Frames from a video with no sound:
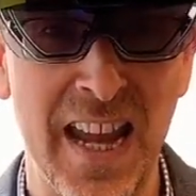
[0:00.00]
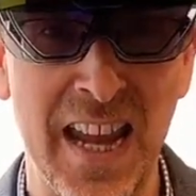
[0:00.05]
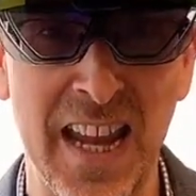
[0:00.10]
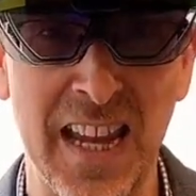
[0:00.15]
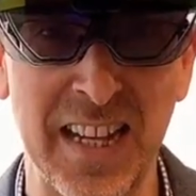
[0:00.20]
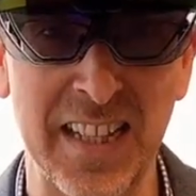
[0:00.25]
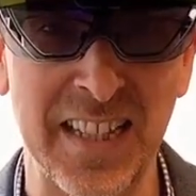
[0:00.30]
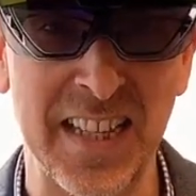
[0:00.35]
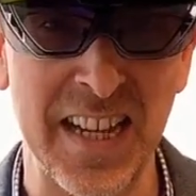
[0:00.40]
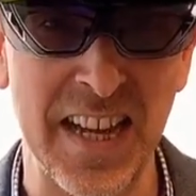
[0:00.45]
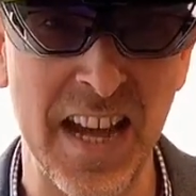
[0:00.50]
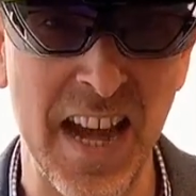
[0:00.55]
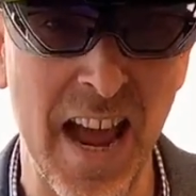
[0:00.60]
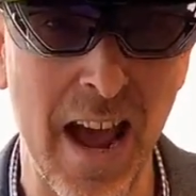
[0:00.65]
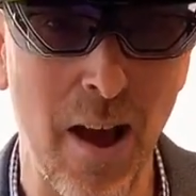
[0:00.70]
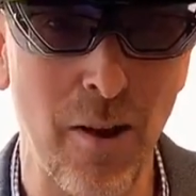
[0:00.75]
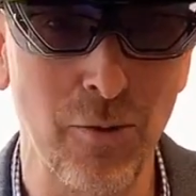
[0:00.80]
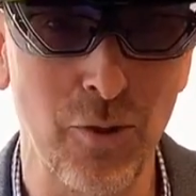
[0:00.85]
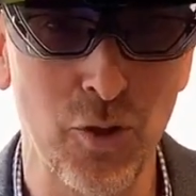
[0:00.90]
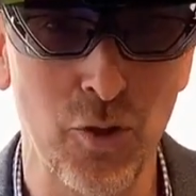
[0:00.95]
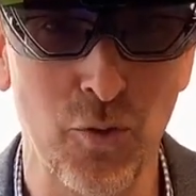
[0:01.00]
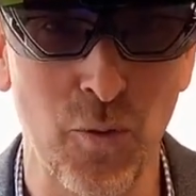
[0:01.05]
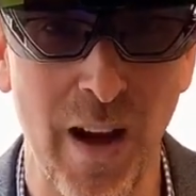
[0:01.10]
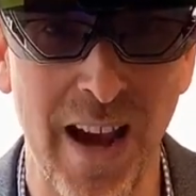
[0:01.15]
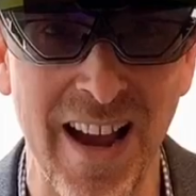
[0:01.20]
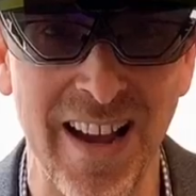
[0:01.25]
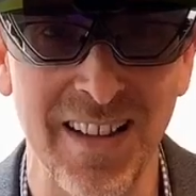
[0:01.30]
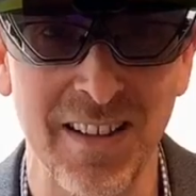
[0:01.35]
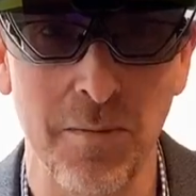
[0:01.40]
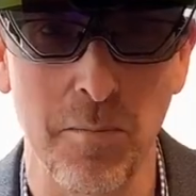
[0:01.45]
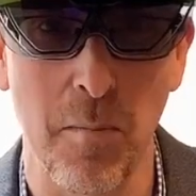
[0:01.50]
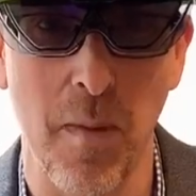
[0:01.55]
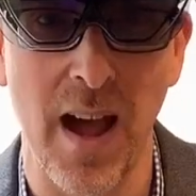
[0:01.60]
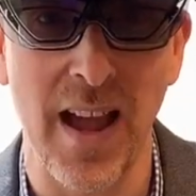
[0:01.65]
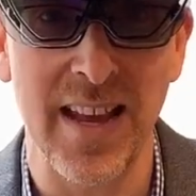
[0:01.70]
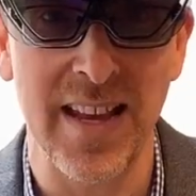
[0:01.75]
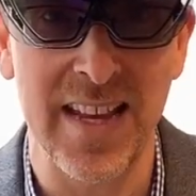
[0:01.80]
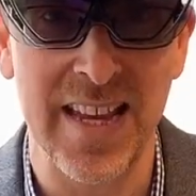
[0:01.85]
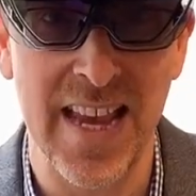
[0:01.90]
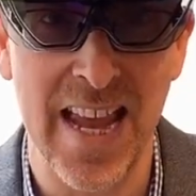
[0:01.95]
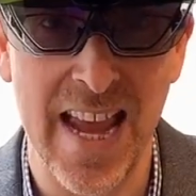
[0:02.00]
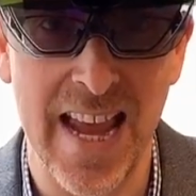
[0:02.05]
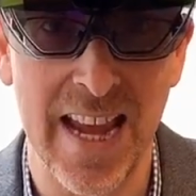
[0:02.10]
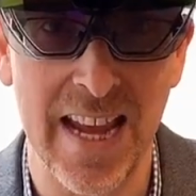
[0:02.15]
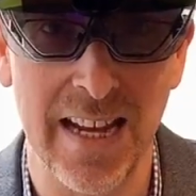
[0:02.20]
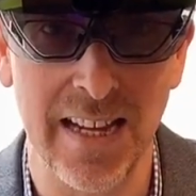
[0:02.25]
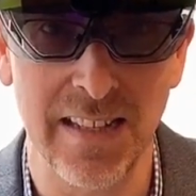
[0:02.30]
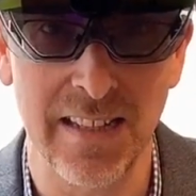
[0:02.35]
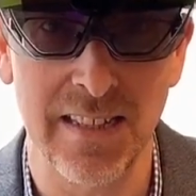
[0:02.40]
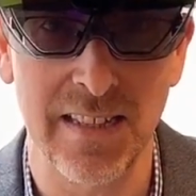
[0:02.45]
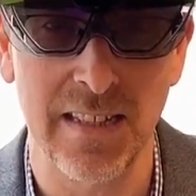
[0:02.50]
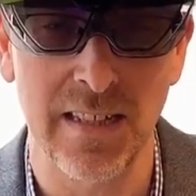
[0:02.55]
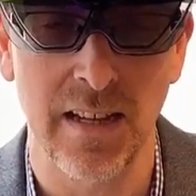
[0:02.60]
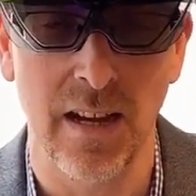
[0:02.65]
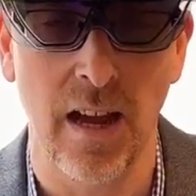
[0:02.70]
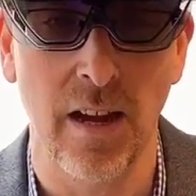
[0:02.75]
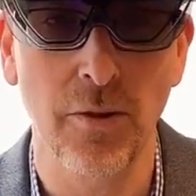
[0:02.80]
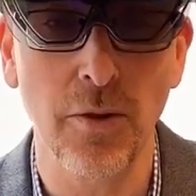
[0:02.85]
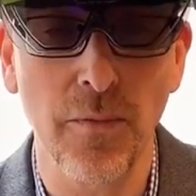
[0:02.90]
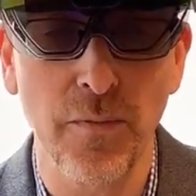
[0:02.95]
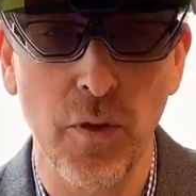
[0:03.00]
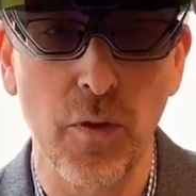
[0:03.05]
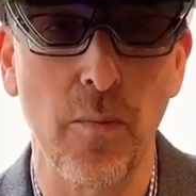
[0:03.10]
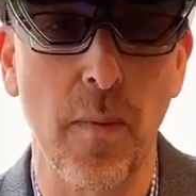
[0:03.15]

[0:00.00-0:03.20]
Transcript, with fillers: it can now track my gaze. I don't know if you